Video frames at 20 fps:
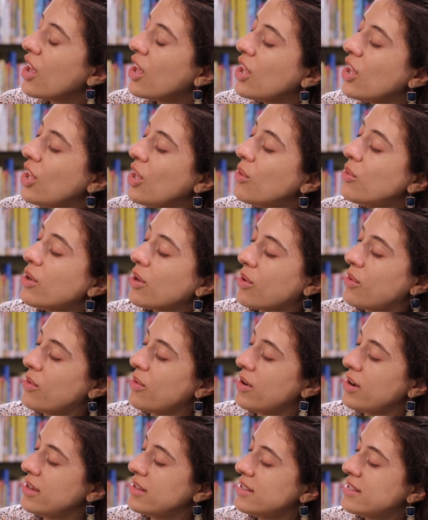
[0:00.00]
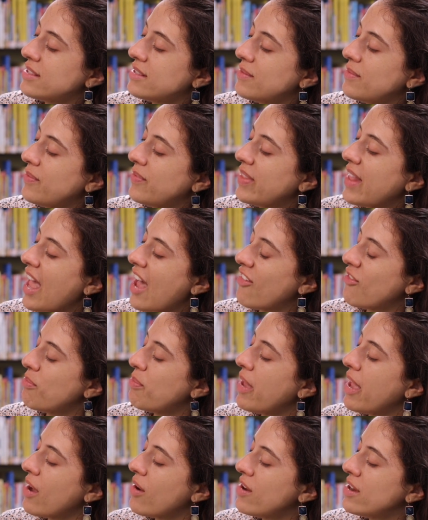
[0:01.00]
Unicorns have
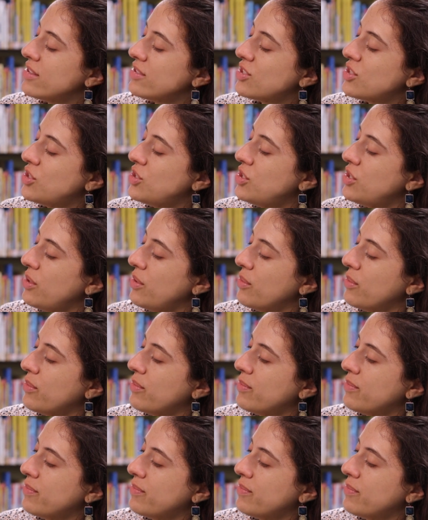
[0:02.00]
parents too.